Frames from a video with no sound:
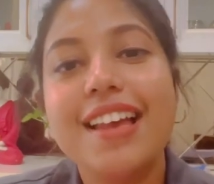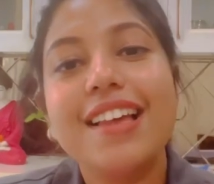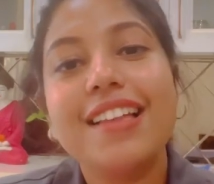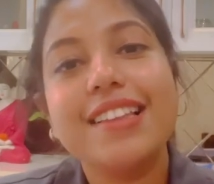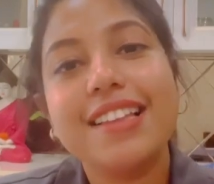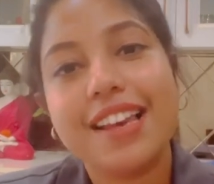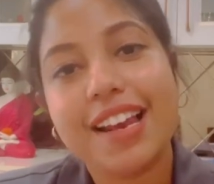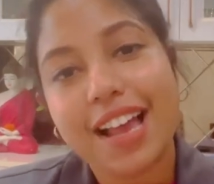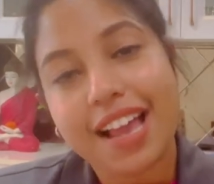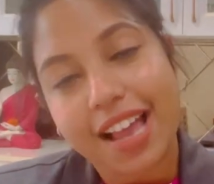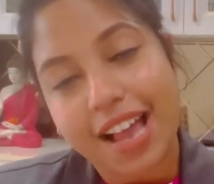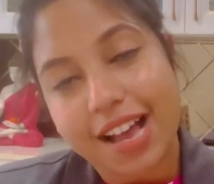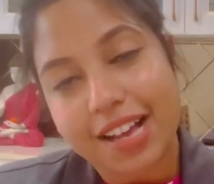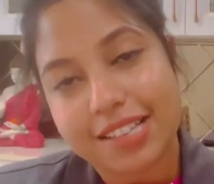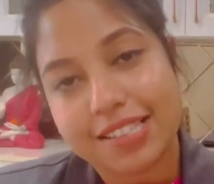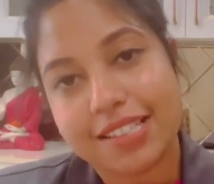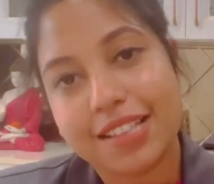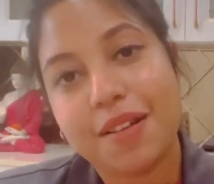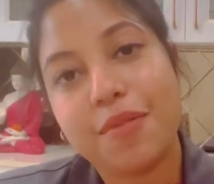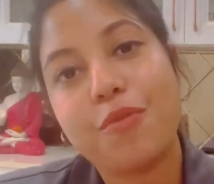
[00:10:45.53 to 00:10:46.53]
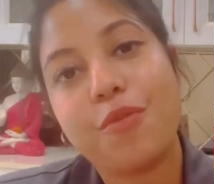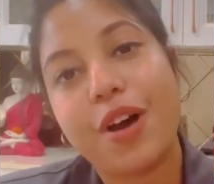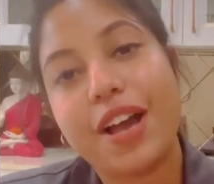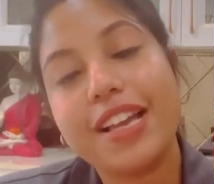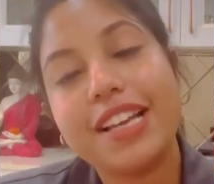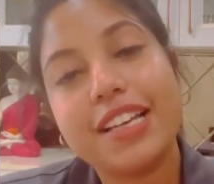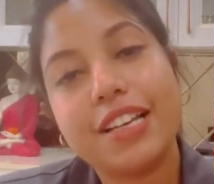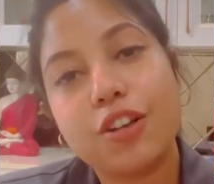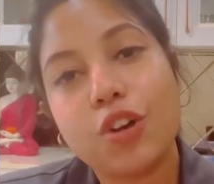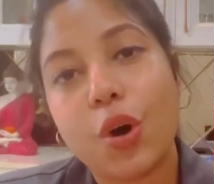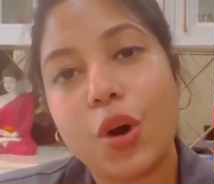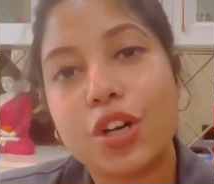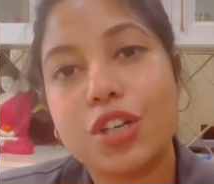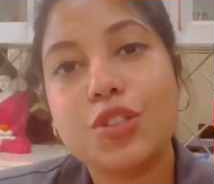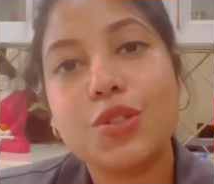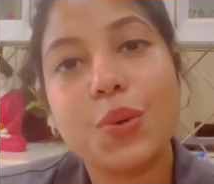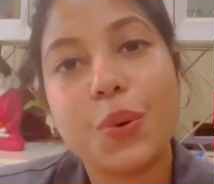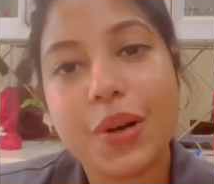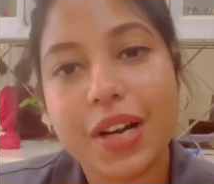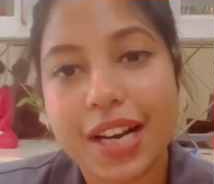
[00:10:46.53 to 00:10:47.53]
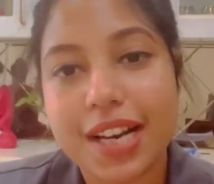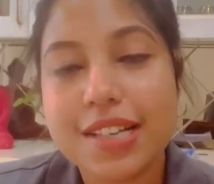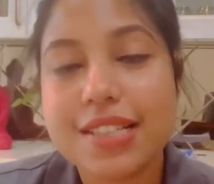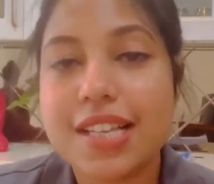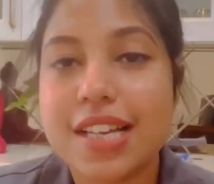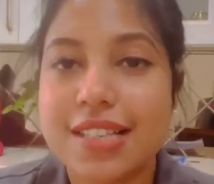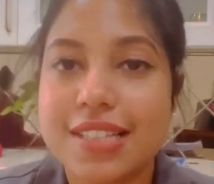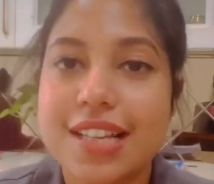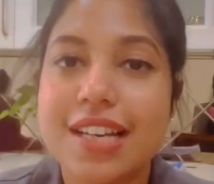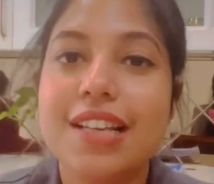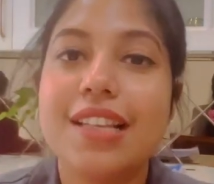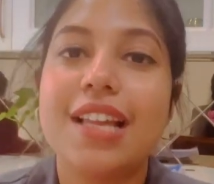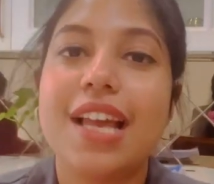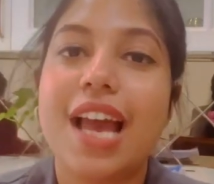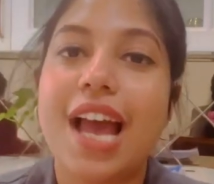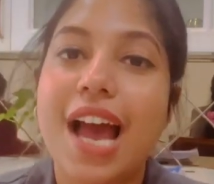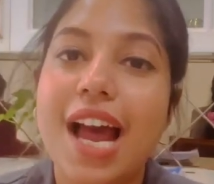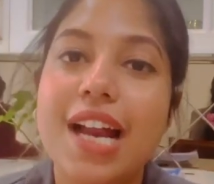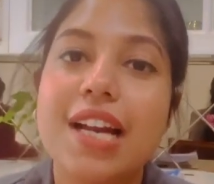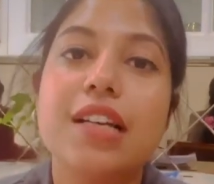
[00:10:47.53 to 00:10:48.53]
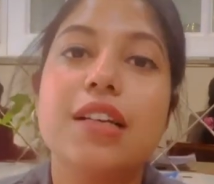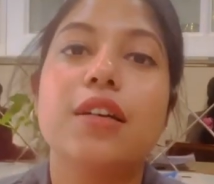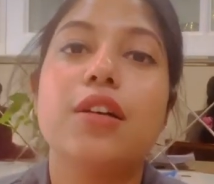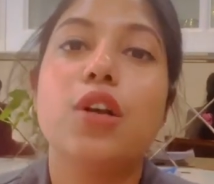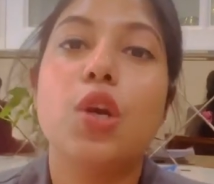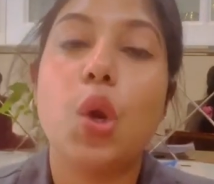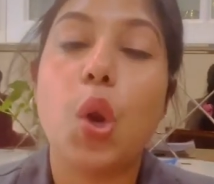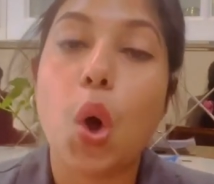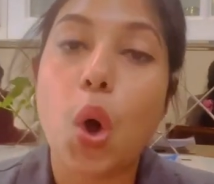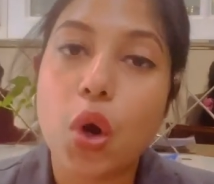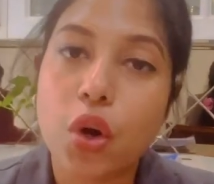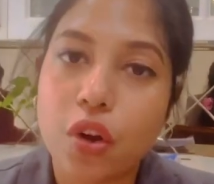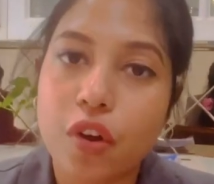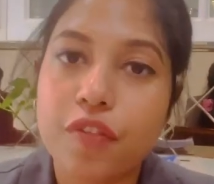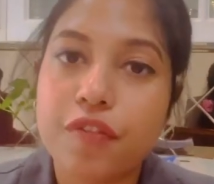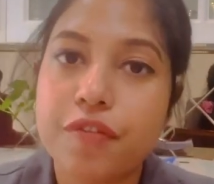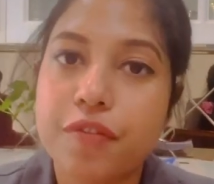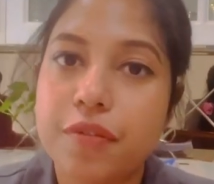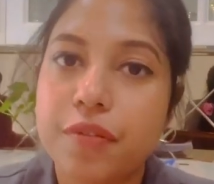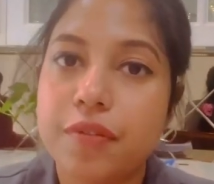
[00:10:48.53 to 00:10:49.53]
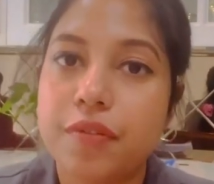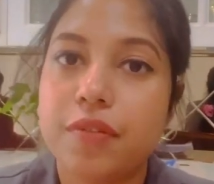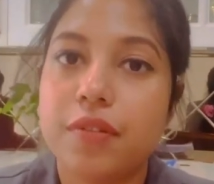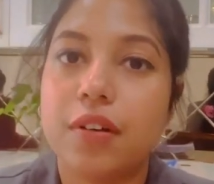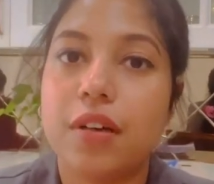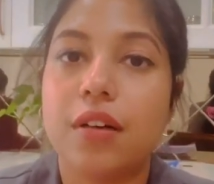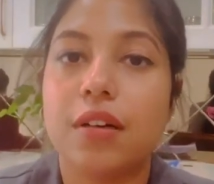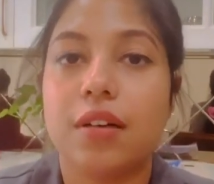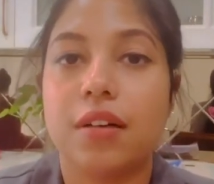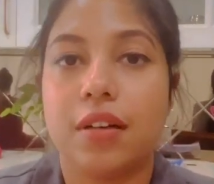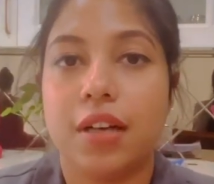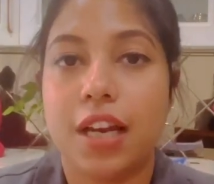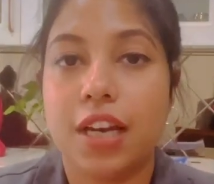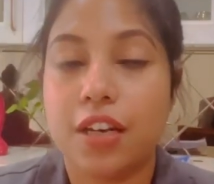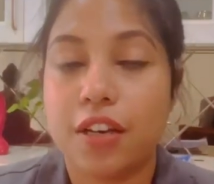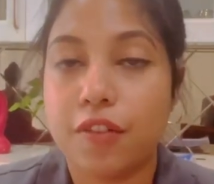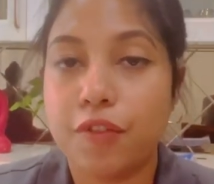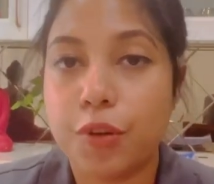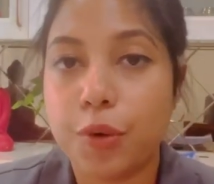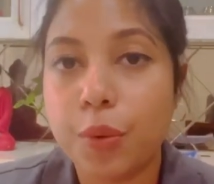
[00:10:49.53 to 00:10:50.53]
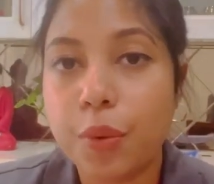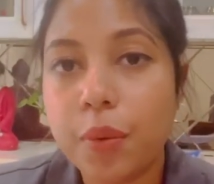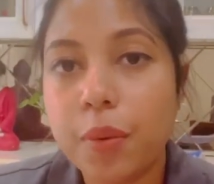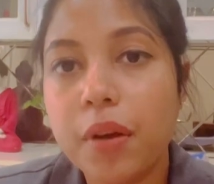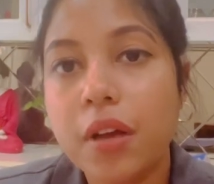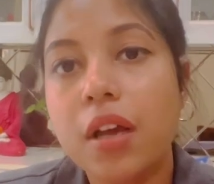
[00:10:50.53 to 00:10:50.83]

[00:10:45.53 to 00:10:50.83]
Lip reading: Then I asked them why it got so late. They said they had lot of interview,